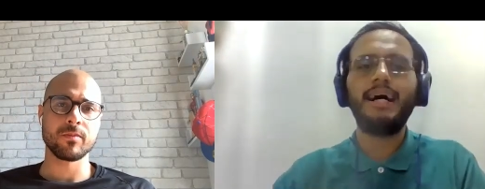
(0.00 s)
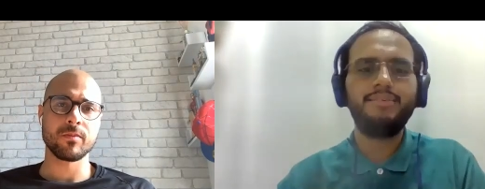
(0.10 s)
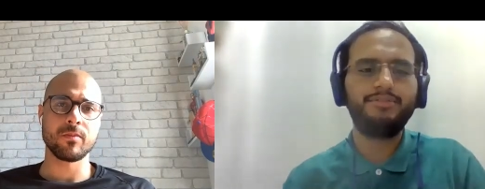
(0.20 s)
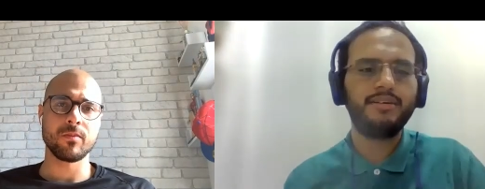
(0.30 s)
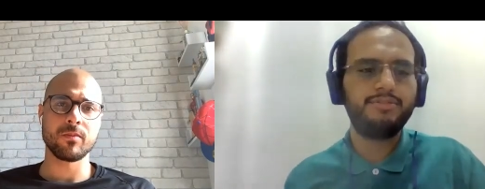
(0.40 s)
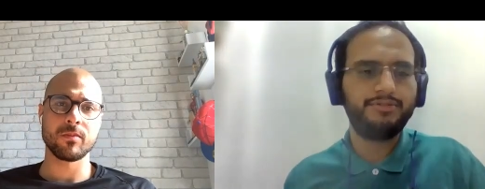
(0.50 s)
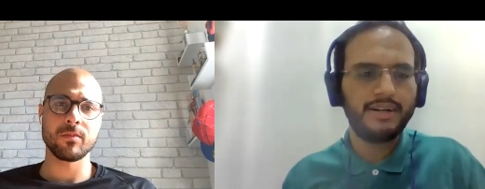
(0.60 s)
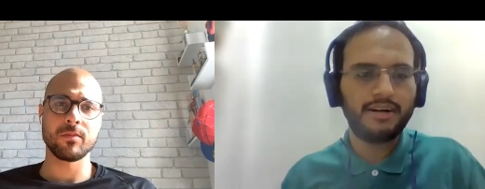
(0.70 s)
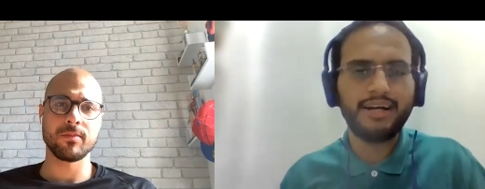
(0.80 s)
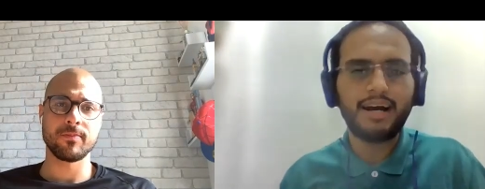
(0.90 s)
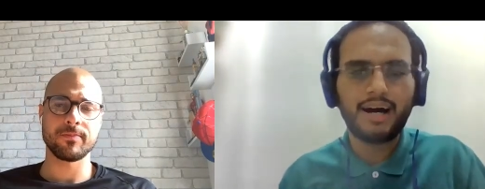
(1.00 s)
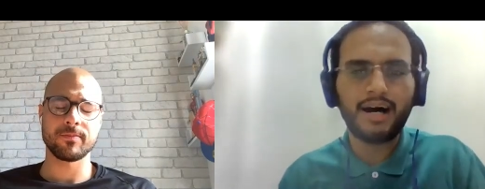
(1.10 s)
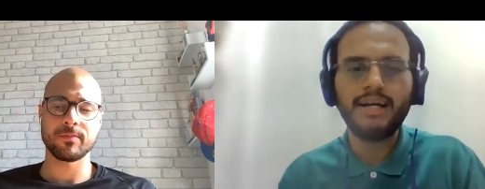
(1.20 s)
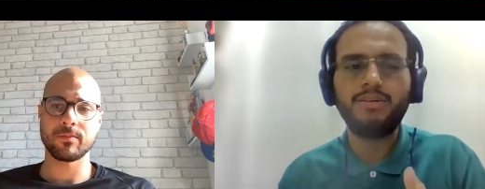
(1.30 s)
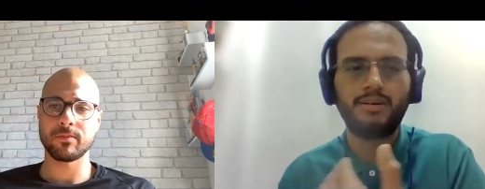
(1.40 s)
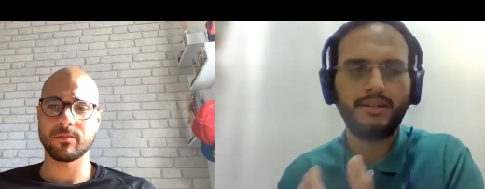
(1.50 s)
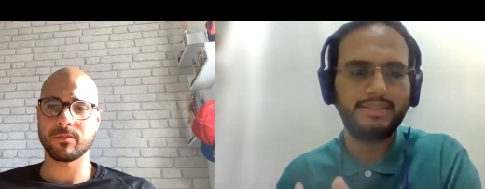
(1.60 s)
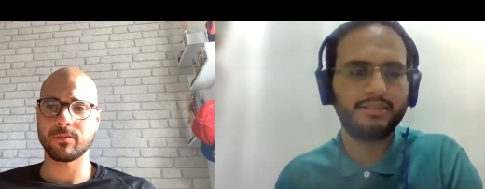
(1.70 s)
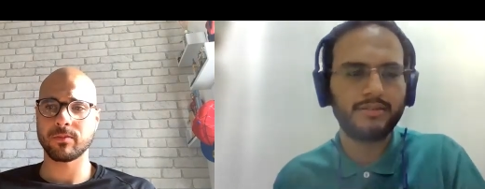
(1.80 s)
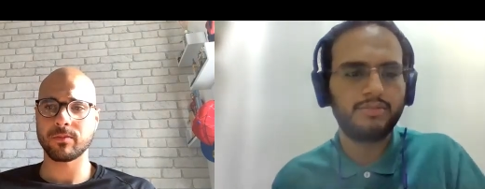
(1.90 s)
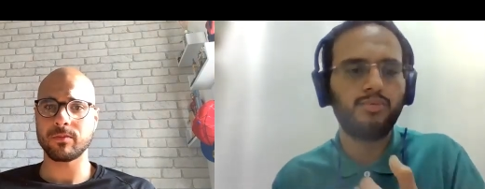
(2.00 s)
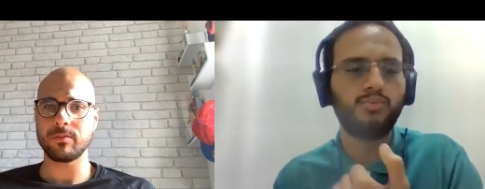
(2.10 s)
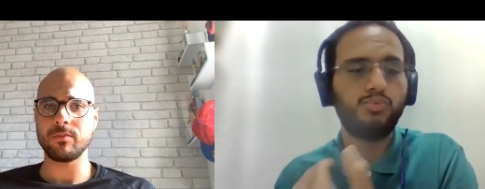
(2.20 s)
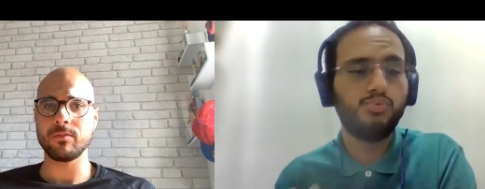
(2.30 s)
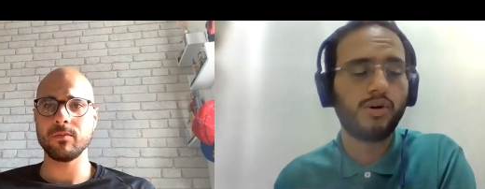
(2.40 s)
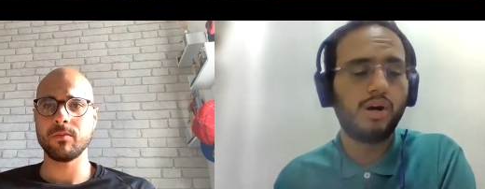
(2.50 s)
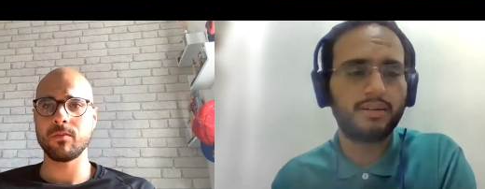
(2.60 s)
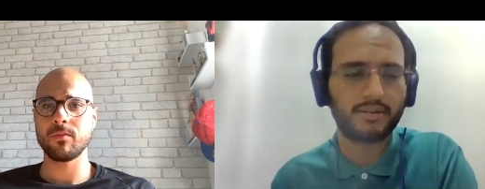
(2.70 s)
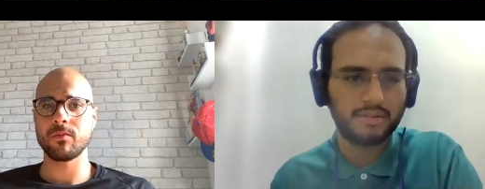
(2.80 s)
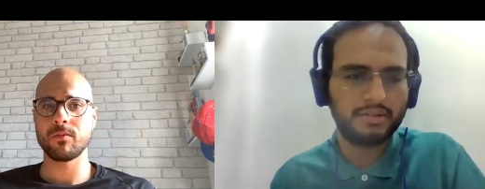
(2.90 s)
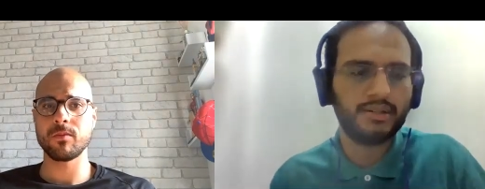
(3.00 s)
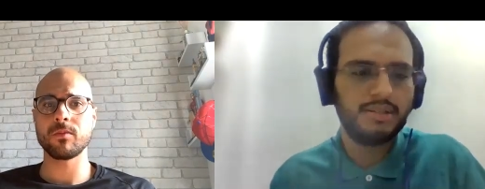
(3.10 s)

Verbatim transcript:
Speaker 1: have a very high content of water.